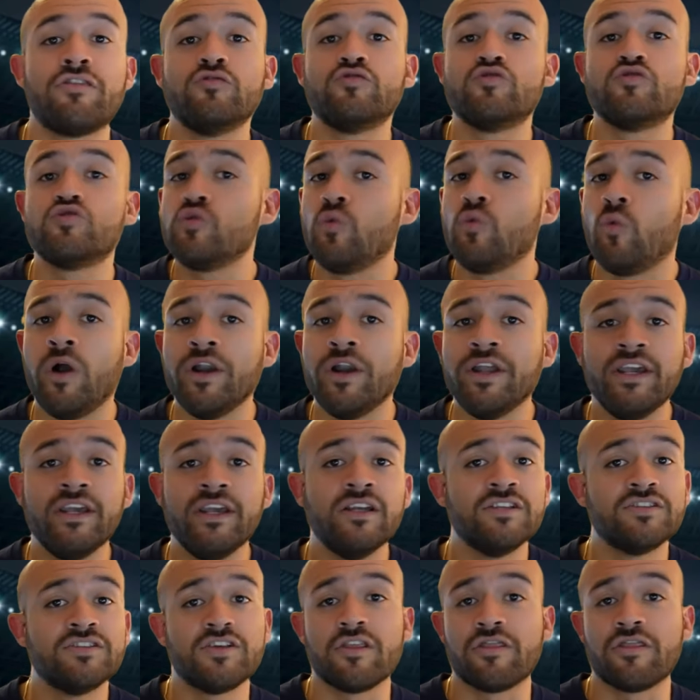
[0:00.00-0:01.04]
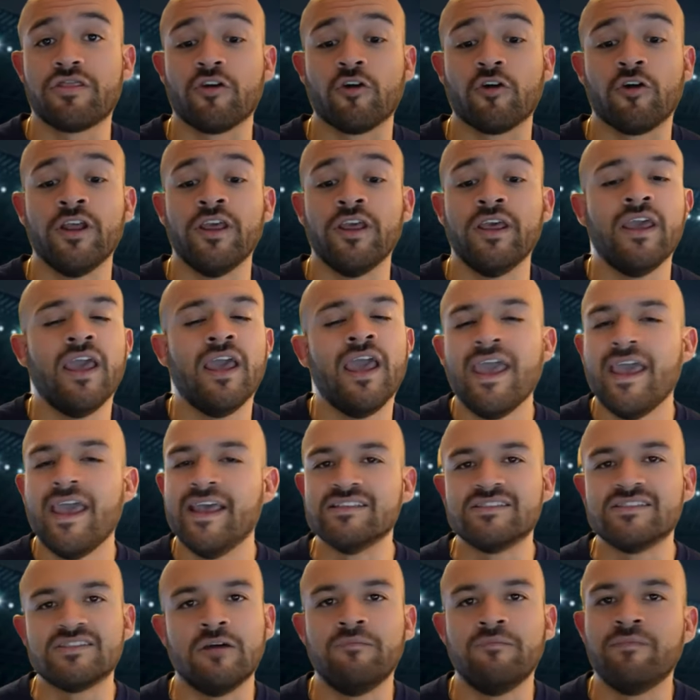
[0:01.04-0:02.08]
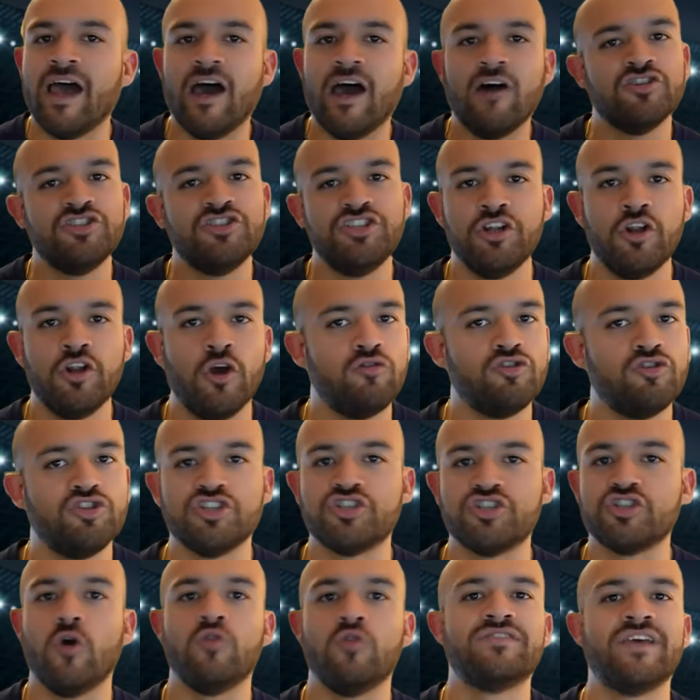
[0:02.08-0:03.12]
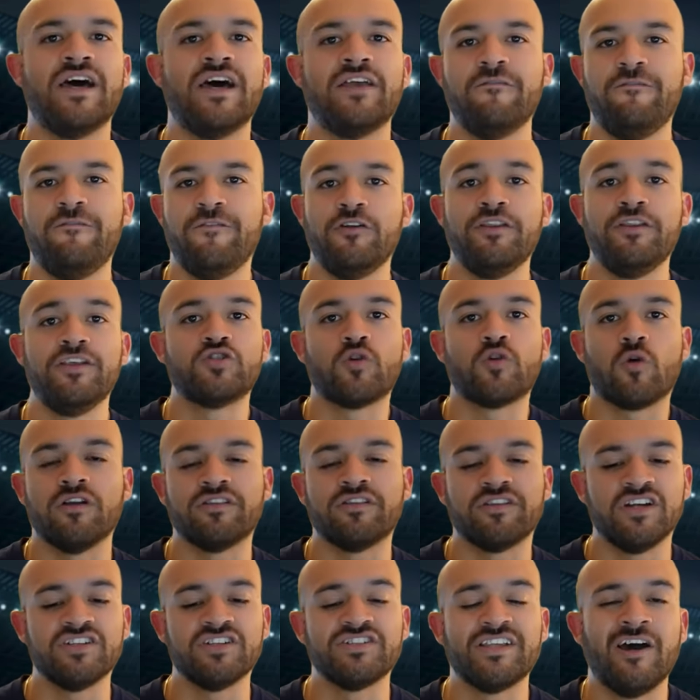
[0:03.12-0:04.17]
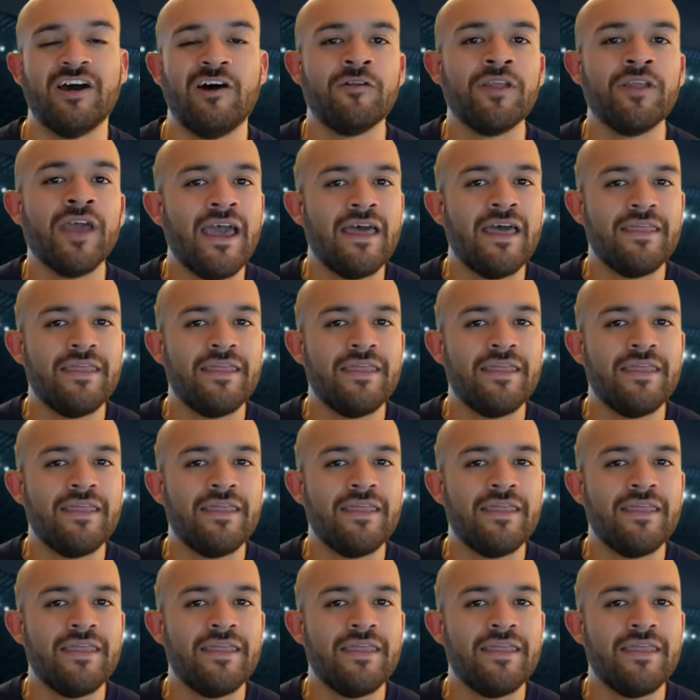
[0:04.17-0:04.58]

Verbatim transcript: 20 to 30, and somehow Geno just goes down the field and they score a touchdown.